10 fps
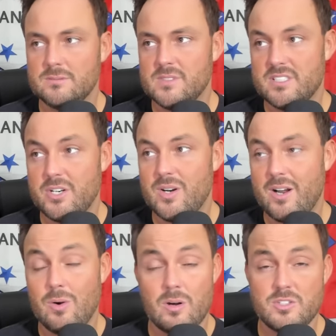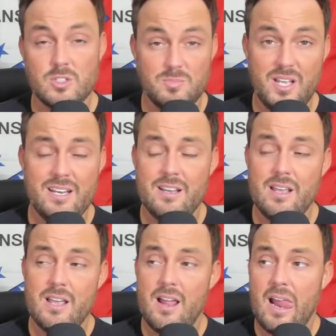considering how Arkansas has played
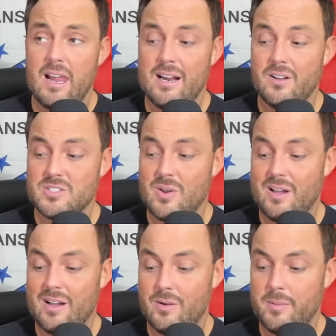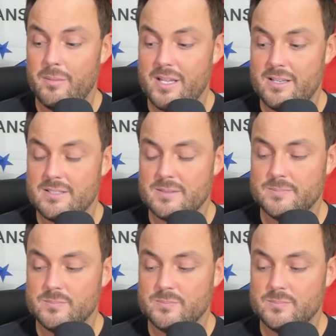and also how Alabama is.